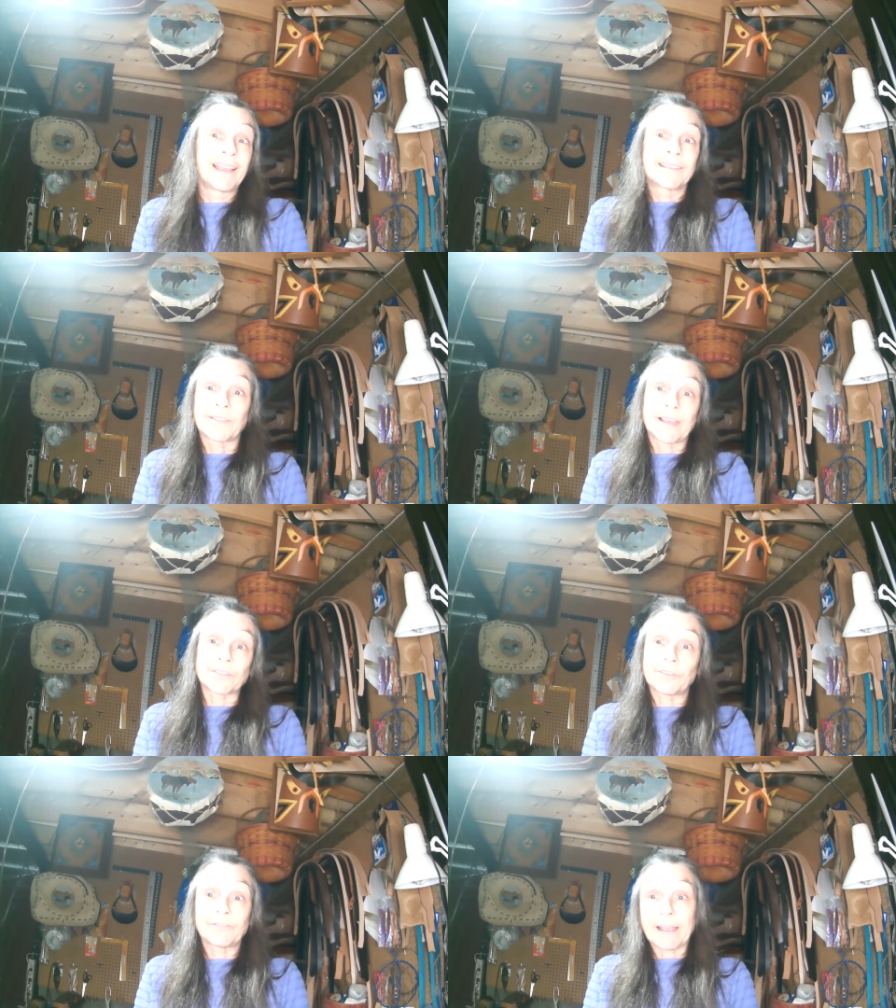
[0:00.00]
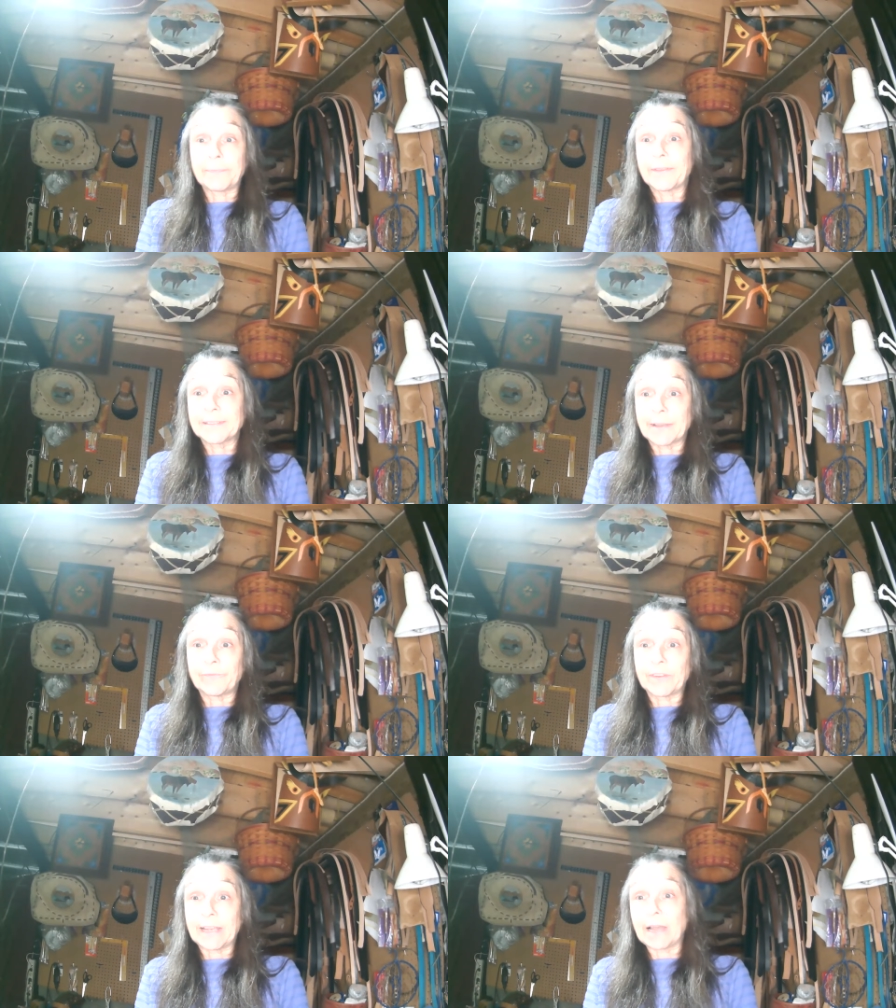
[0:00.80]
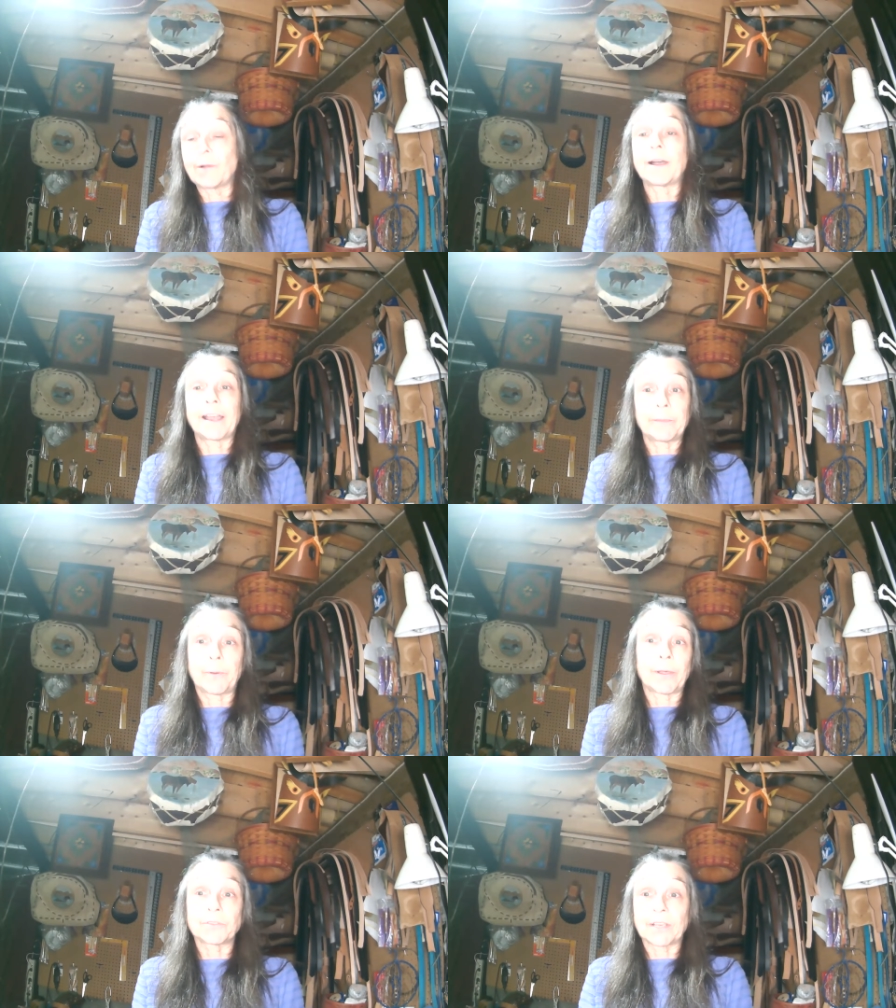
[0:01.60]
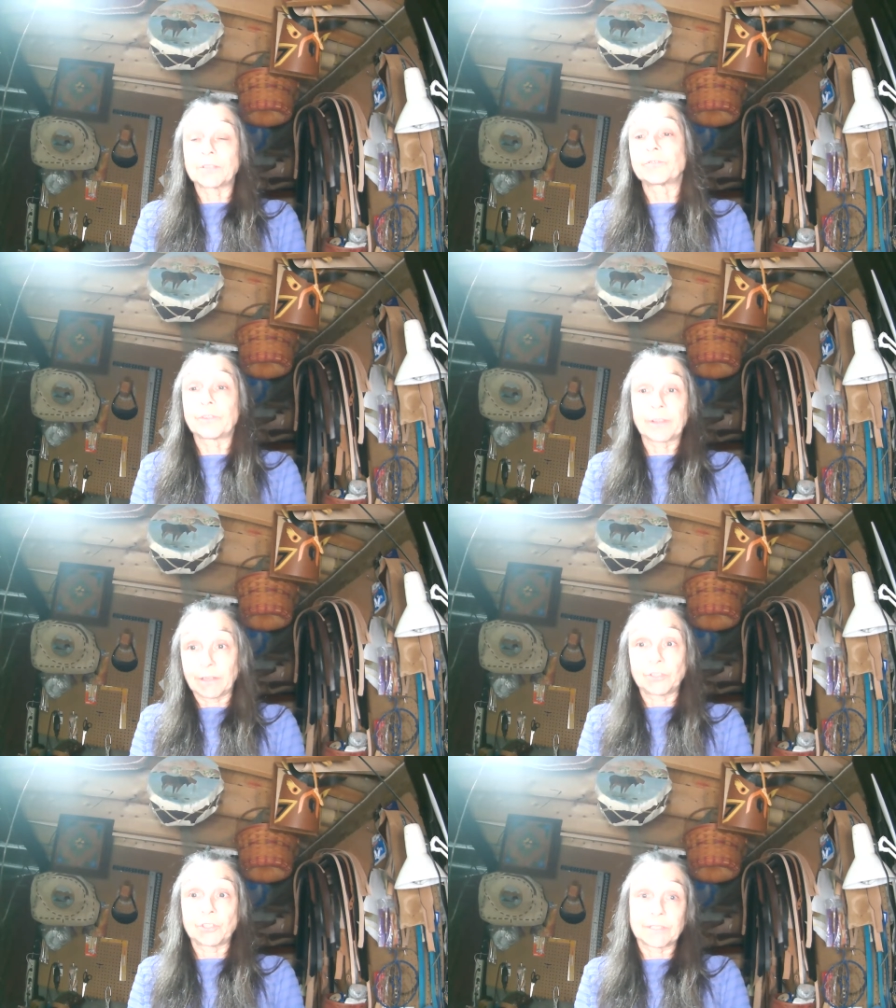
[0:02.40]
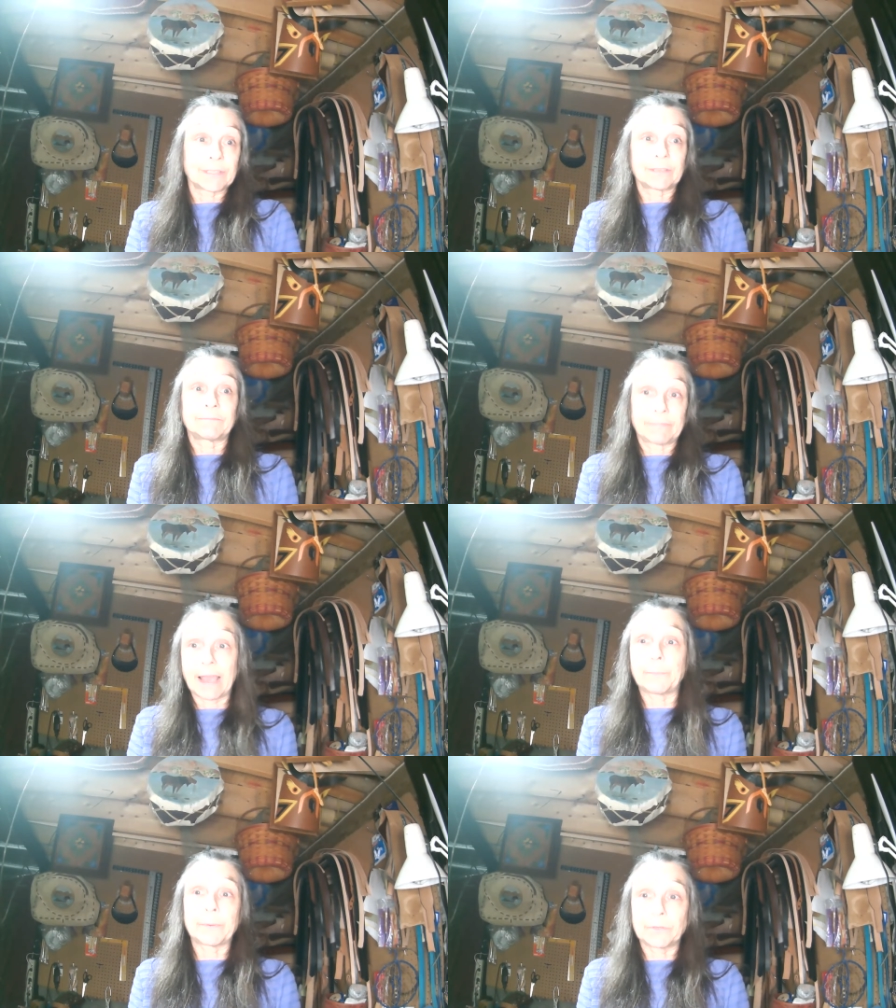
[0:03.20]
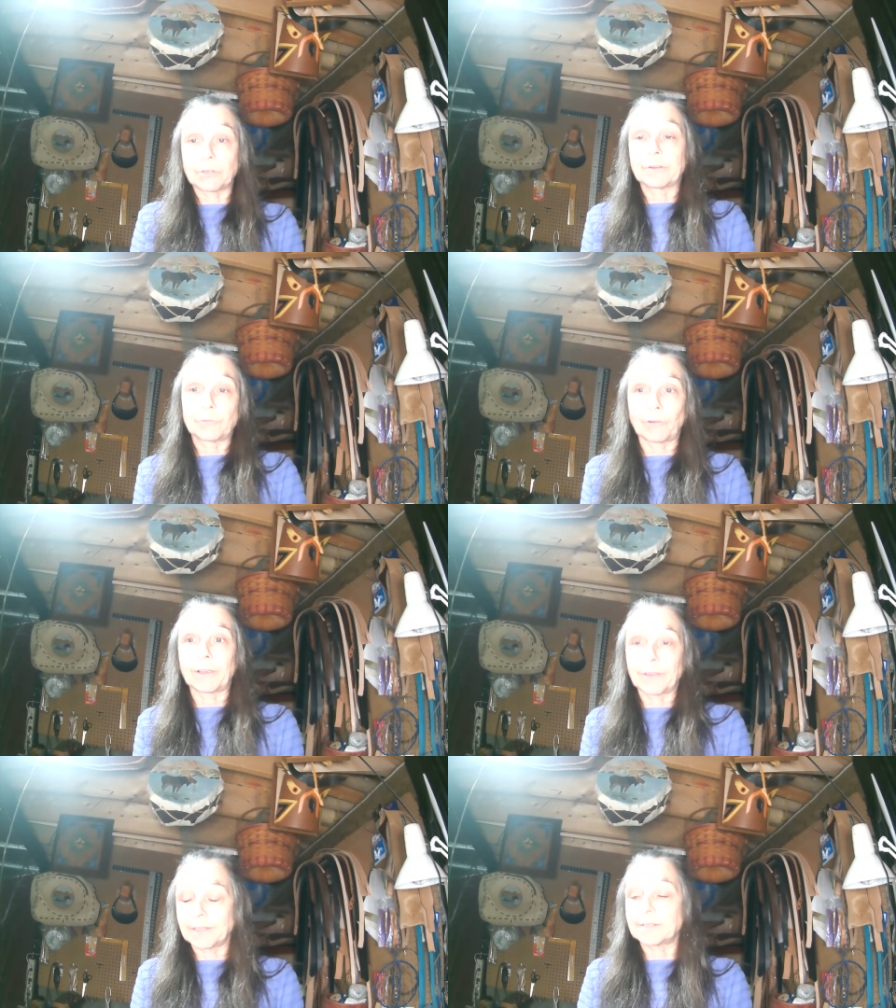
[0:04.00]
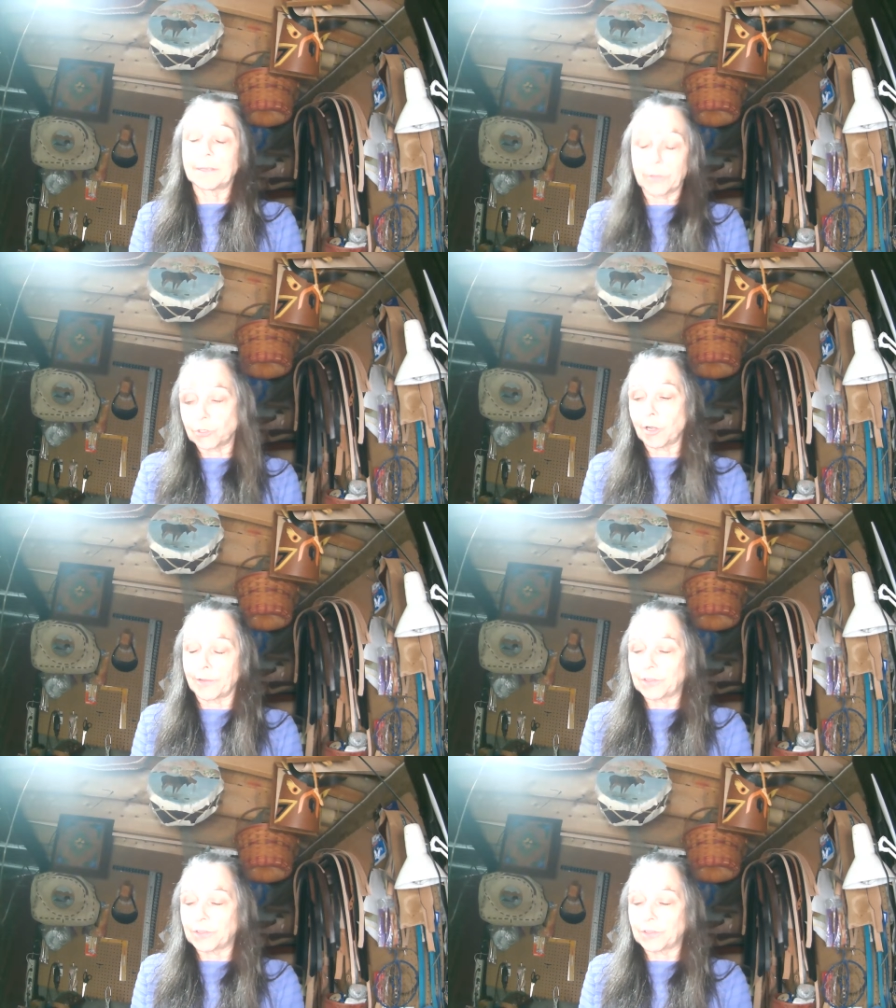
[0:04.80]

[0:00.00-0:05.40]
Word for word: So that's going to wrap things up for now. I apologize for the glitches that happened during this and the dog